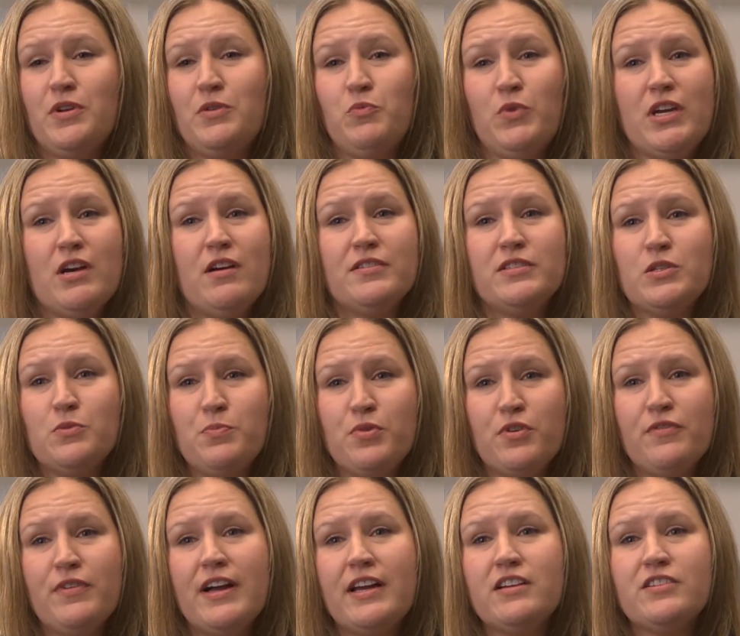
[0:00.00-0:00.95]
We also
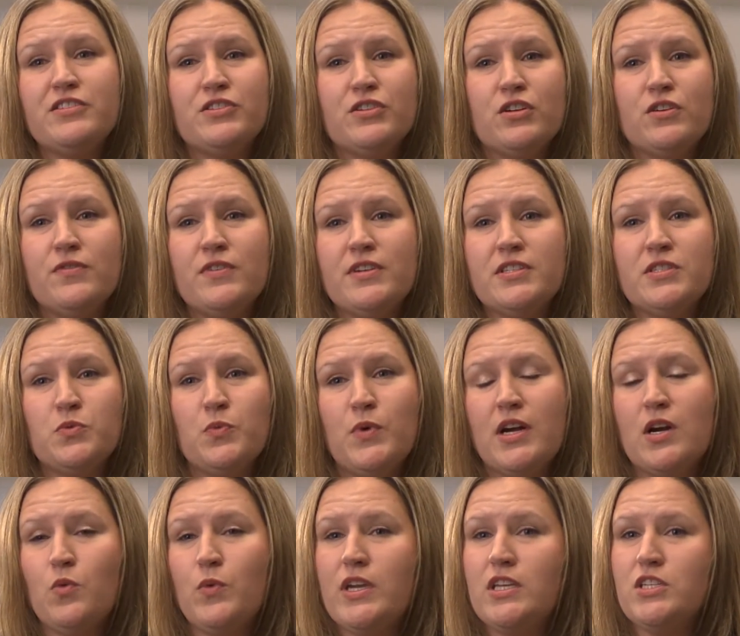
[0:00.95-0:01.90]
provide a service
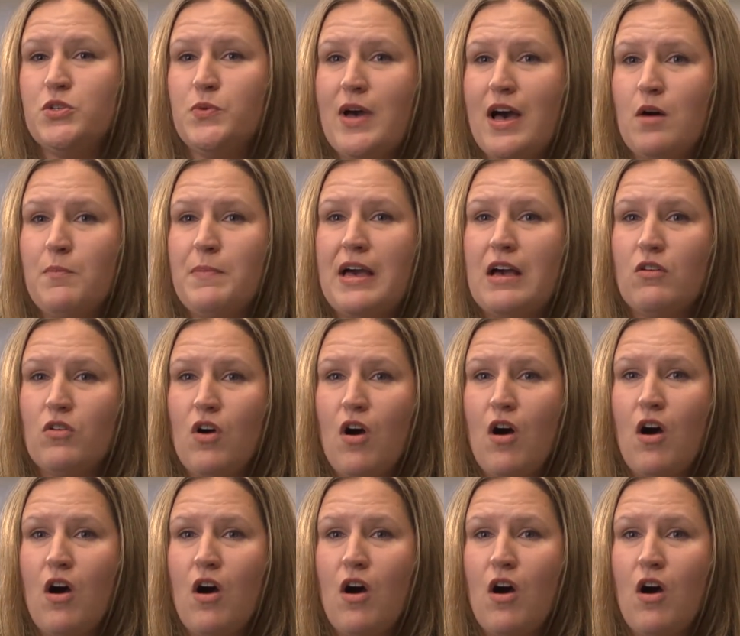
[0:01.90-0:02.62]
where we do outbound